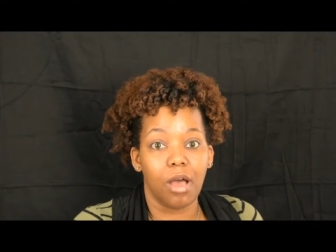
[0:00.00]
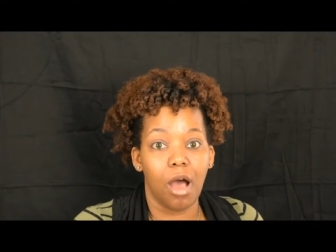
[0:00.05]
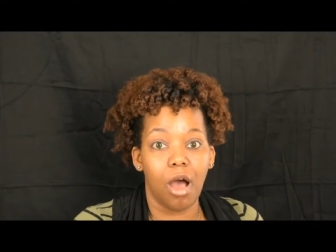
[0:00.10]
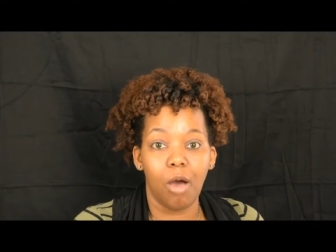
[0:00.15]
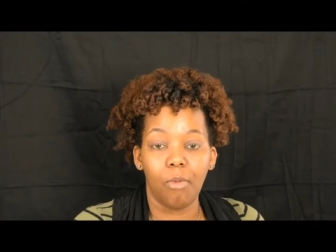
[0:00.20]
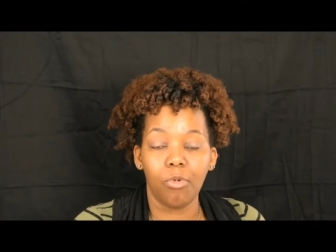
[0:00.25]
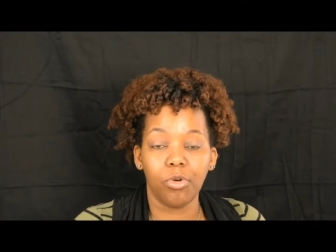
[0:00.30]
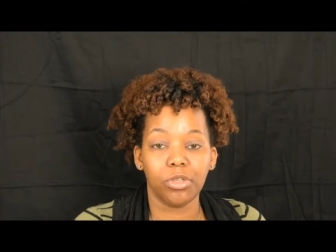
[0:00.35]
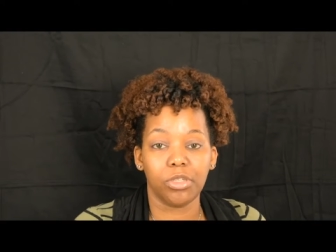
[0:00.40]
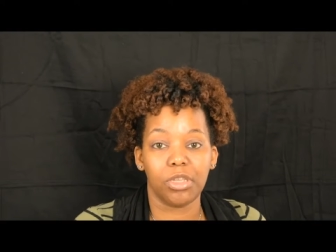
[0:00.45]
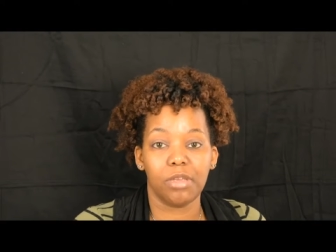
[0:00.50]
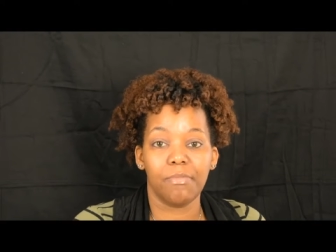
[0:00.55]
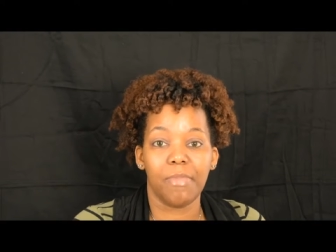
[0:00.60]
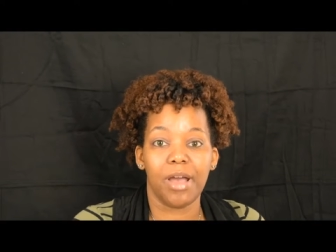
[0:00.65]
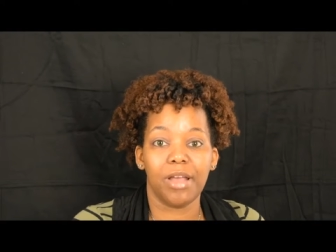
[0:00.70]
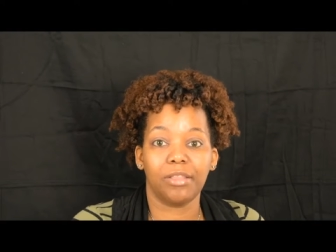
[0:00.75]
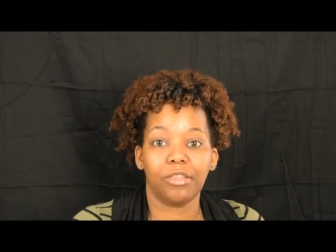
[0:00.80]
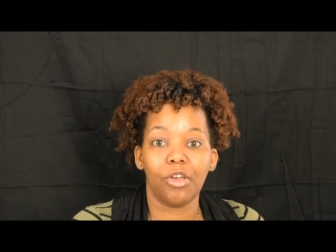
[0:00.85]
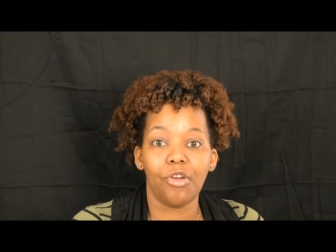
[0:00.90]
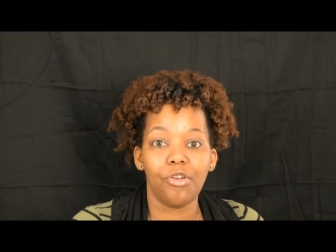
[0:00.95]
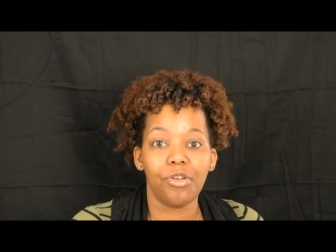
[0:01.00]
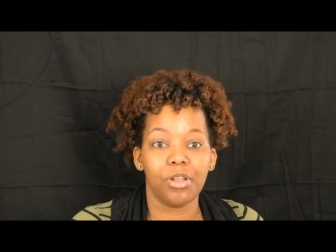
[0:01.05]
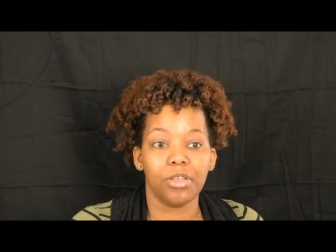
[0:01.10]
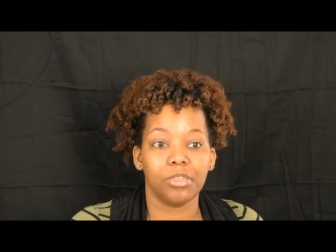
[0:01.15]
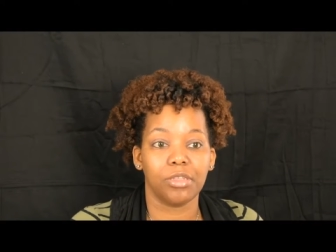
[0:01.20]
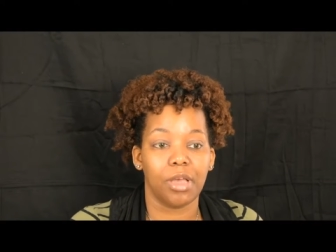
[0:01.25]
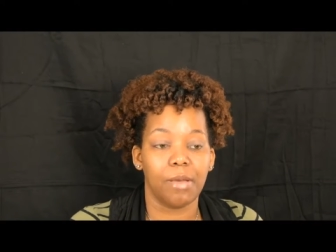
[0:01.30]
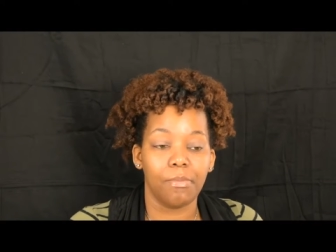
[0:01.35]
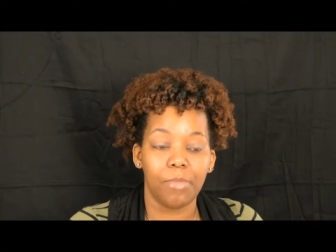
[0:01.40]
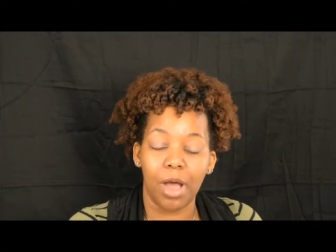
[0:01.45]
almost in my
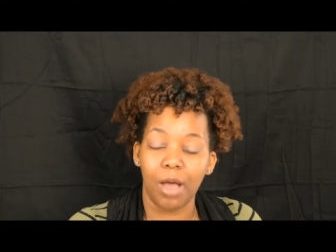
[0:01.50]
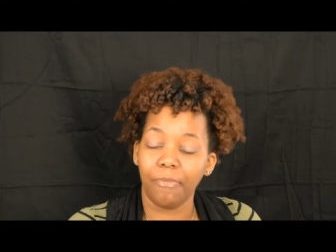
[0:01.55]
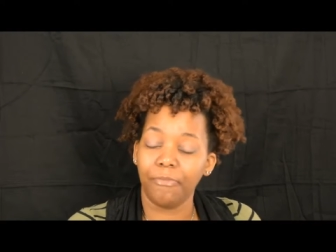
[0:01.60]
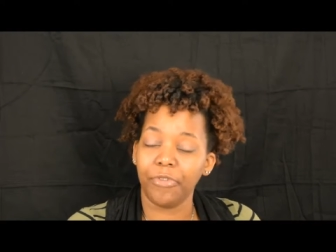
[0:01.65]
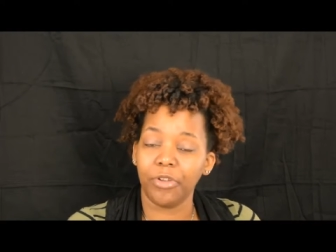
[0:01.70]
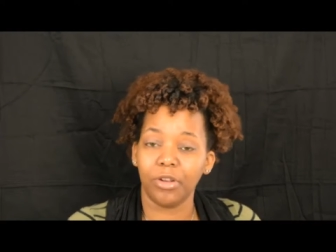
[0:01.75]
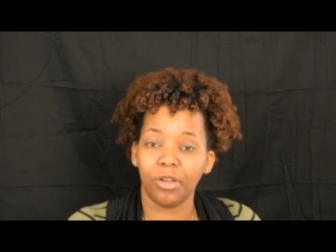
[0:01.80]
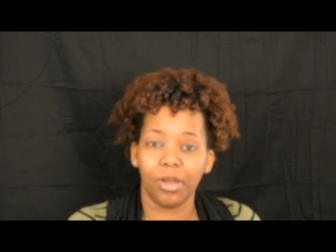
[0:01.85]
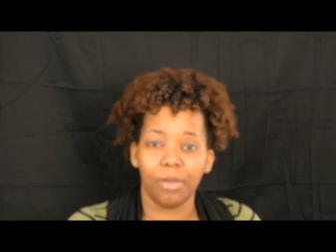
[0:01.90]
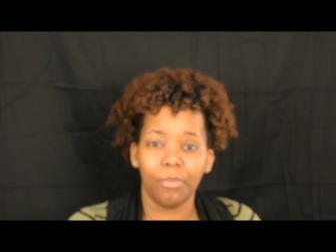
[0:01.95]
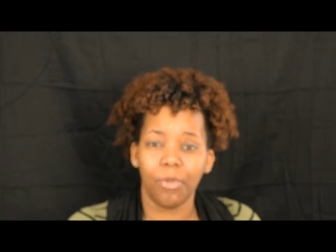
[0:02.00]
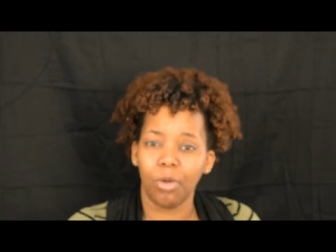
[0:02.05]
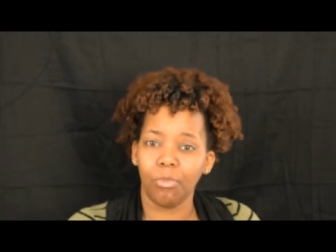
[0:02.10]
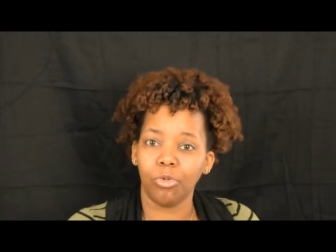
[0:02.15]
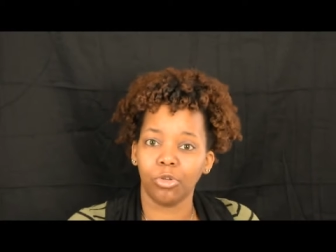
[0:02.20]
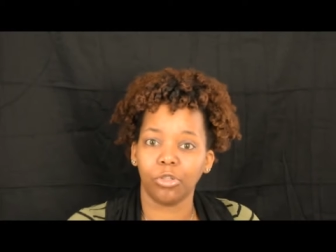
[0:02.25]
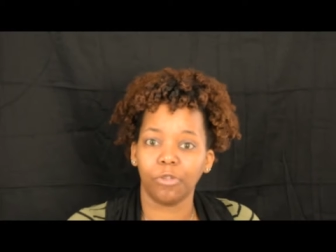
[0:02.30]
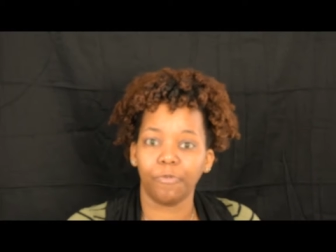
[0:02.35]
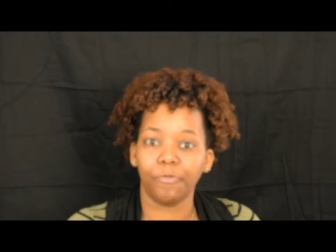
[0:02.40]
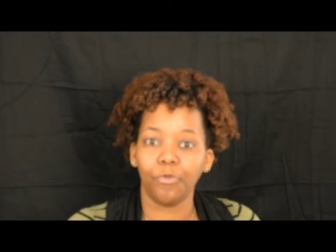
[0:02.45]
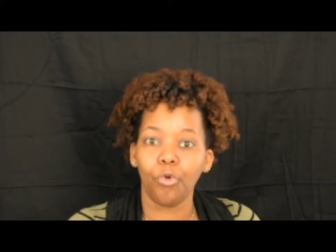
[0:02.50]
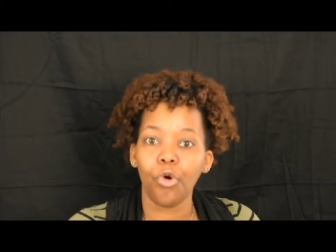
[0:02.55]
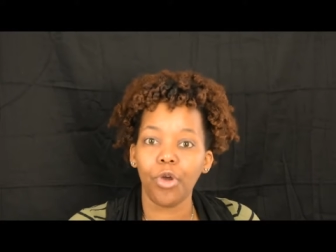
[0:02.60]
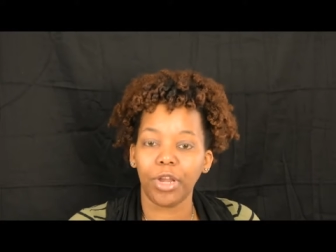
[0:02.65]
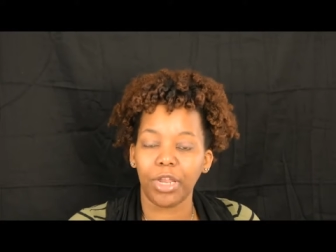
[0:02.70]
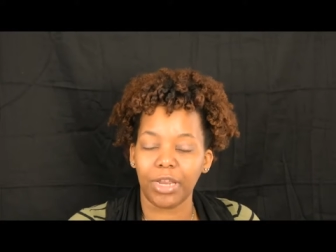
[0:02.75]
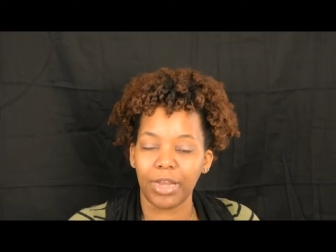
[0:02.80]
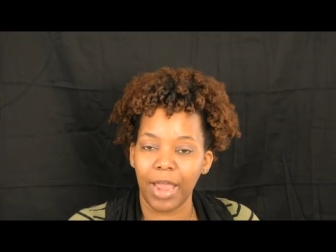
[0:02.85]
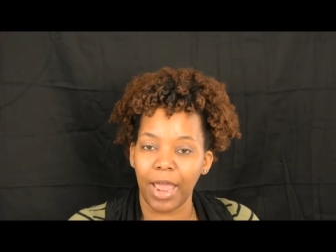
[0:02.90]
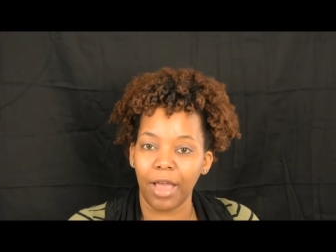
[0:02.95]
30s. I'm, I'm, fin I'm almost
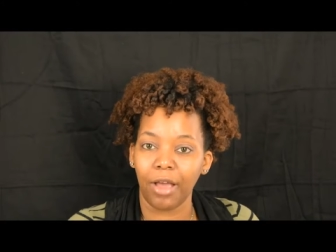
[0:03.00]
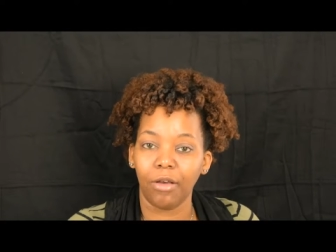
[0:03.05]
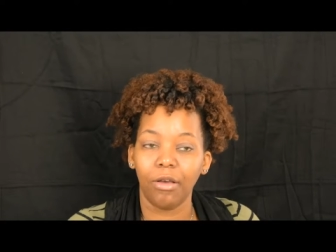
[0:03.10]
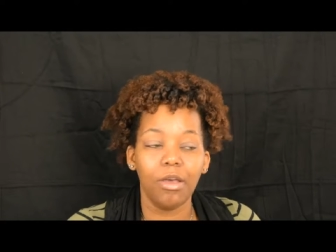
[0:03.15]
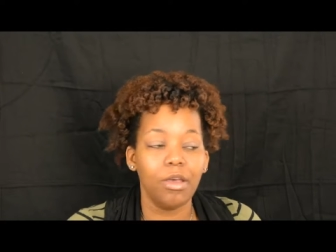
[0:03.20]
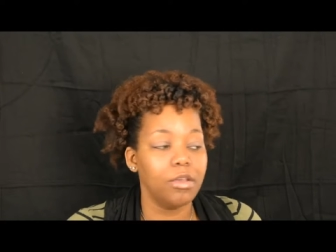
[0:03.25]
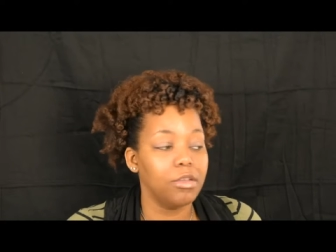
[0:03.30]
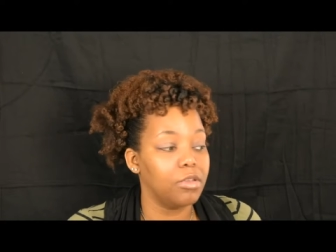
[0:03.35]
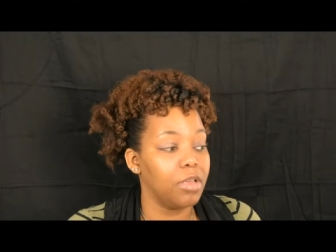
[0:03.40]
40 now.